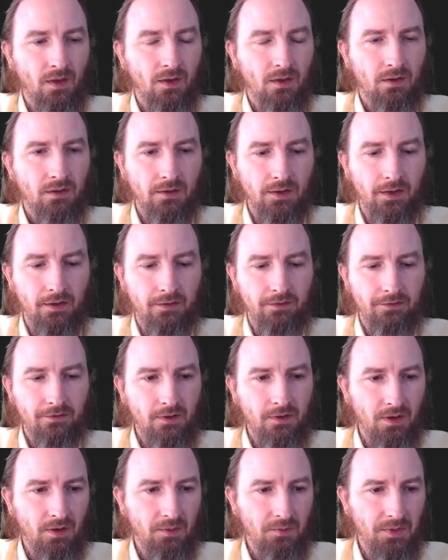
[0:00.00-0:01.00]
let's
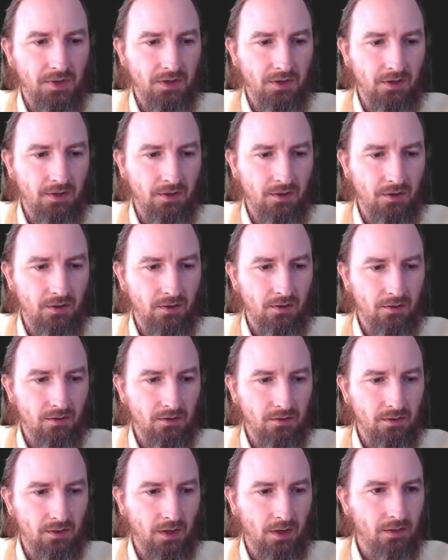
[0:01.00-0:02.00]
come in here.
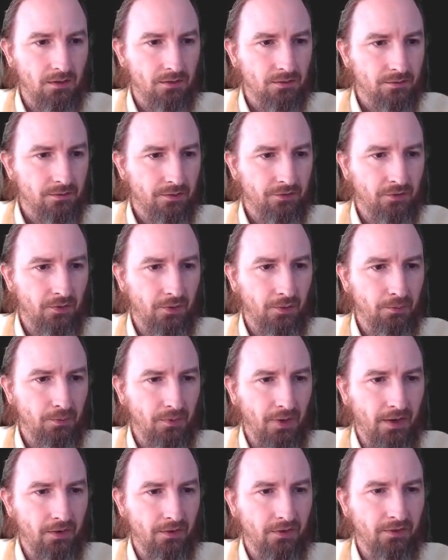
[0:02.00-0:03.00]
So
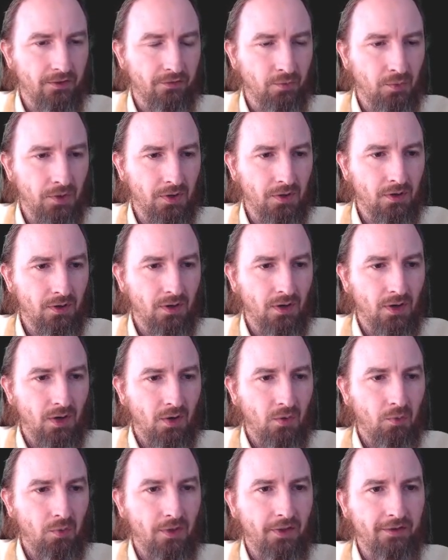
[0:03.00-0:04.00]
how did this work?
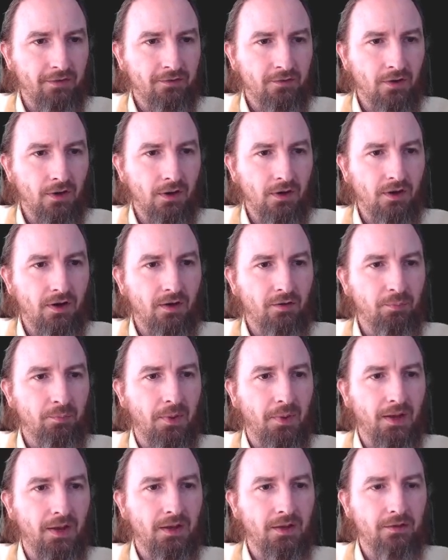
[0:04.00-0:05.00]
Well, I started off
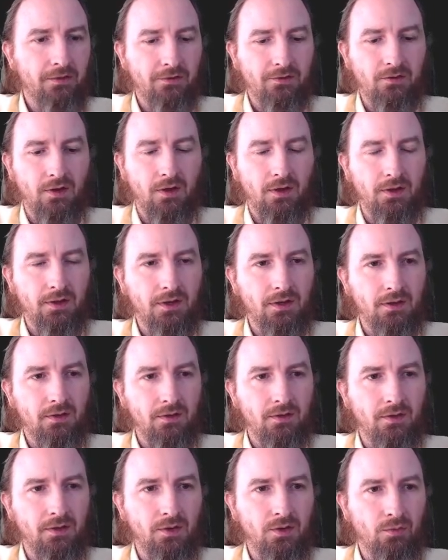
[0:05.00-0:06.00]
by installing
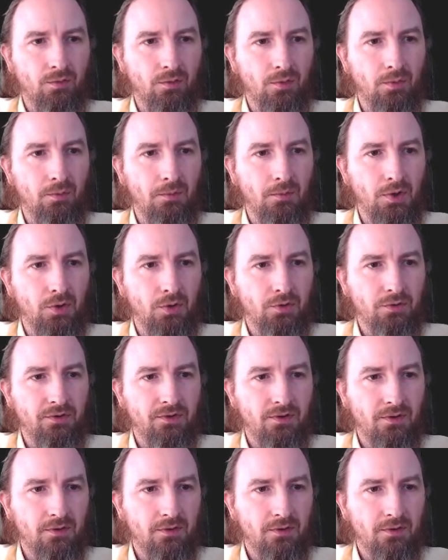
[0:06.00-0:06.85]
the remote